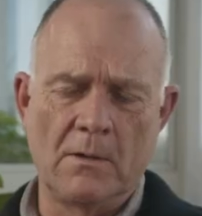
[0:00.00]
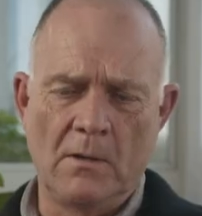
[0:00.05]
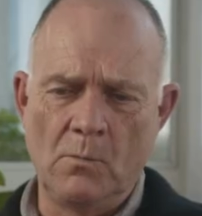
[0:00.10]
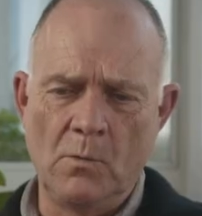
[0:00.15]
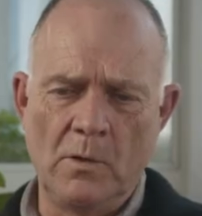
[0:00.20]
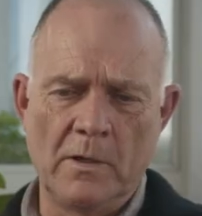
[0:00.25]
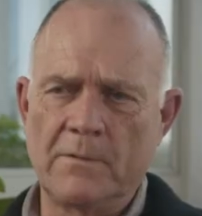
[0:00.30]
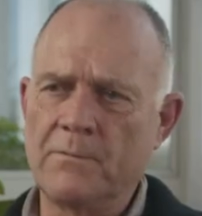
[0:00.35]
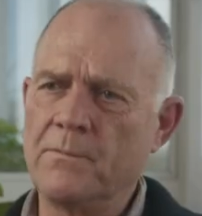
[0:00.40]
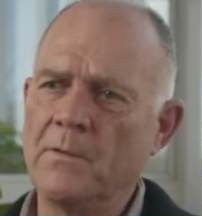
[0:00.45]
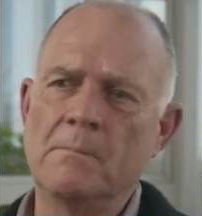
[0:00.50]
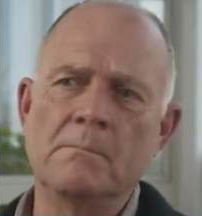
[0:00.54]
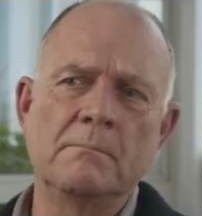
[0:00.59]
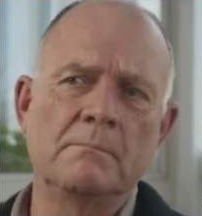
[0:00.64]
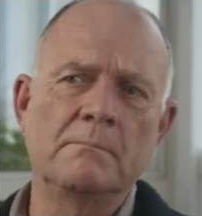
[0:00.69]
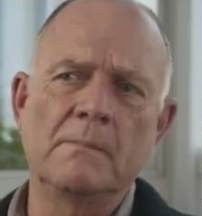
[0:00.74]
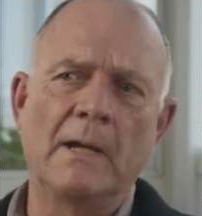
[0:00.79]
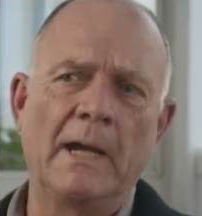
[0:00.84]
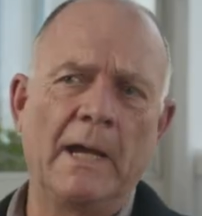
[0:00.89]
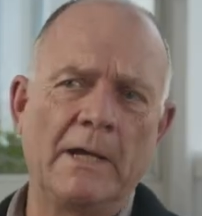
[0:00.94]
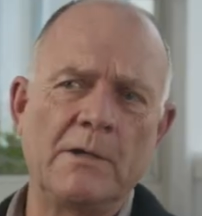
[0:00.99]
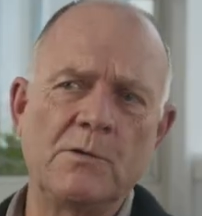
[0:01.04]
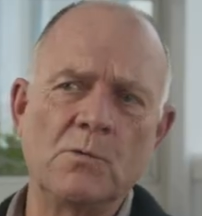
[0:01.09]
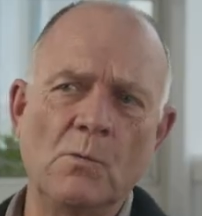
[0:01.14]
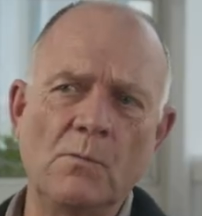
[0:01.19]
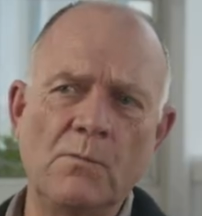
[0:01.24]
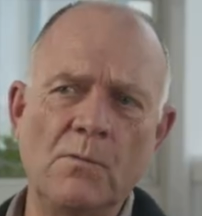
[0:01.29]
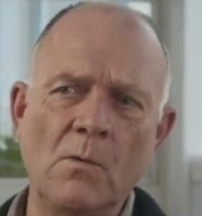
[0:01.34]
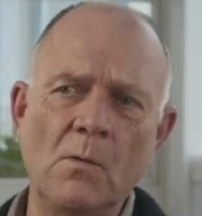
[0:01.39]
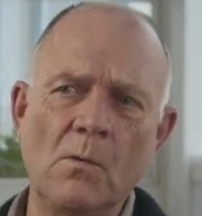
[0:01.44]
I work from 8
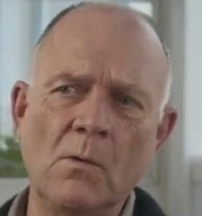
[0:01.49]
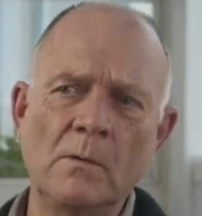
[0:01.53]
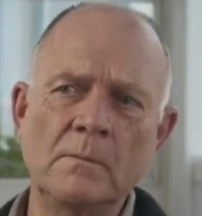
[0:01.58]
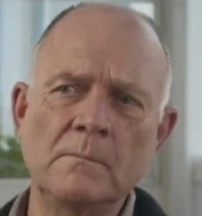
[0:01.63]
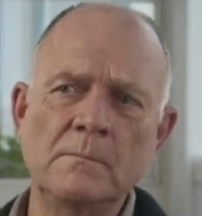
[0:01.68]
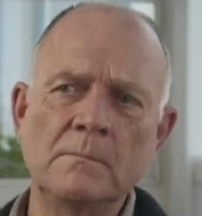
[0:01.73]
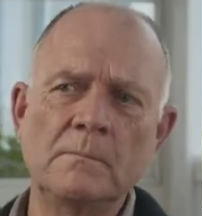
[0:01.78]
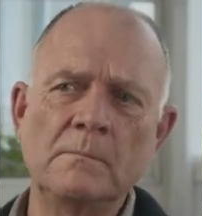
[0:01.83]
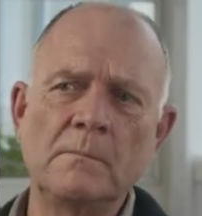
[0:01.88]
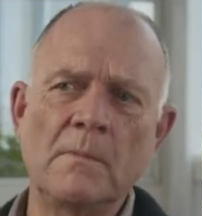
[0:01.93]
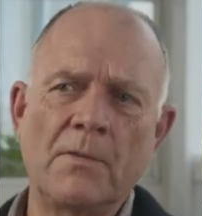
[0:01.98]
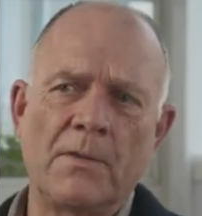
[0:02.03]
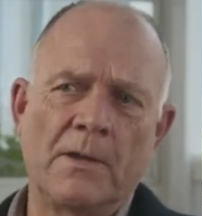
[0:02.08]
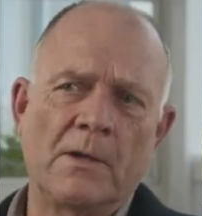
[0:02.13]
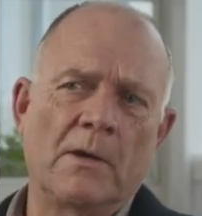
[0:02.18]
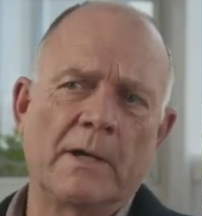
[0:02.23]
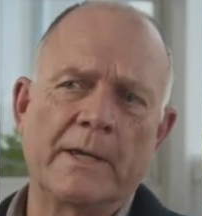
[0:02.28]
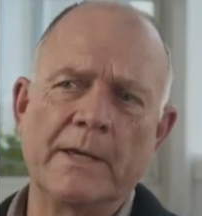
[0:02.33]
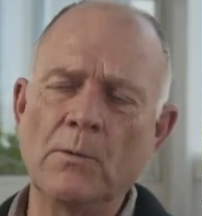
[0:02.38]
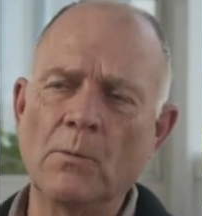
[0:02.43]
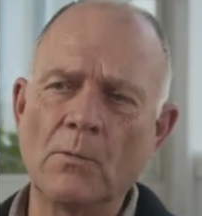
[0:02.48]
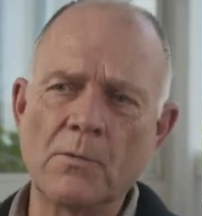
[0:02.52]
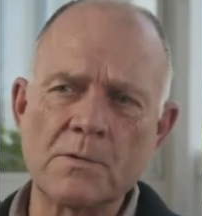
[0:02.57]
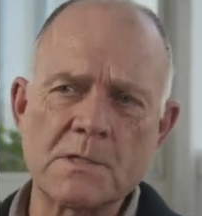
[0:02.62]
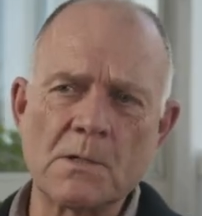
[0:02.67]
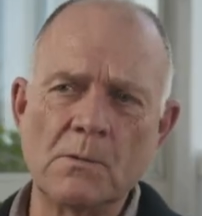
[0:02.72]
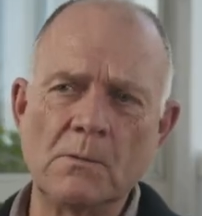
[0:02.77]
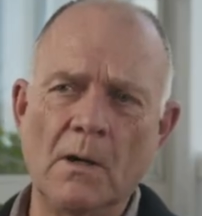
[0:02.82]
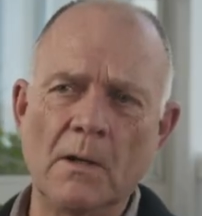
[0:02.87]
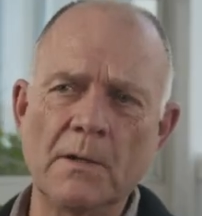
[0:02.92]
to 4, think I get all the
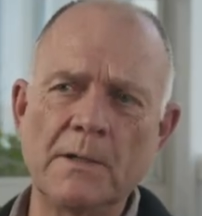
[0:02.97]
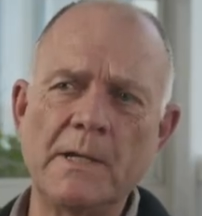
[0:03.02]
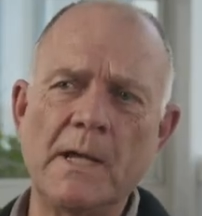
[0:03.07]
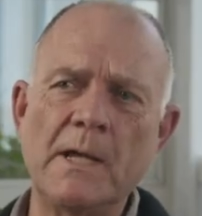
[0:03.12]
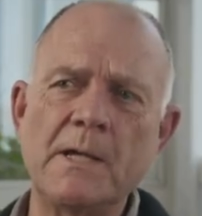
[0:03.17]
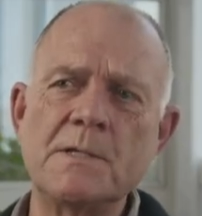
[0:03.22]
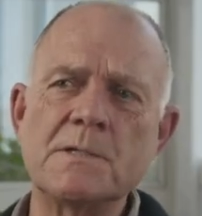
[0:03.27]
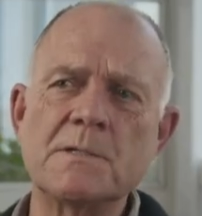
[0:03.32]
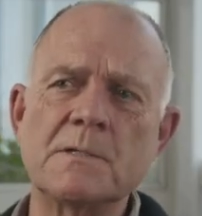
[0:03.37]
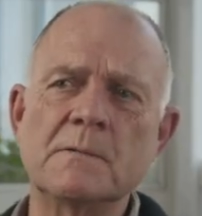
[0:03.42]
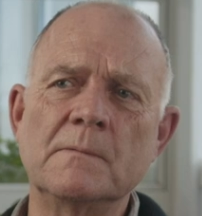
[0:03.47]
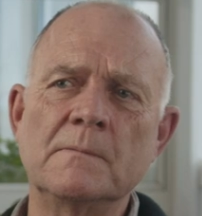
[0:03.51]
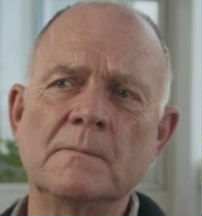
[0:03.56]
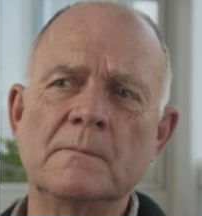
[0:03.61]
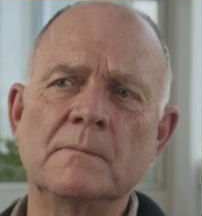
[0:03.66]
school holidays.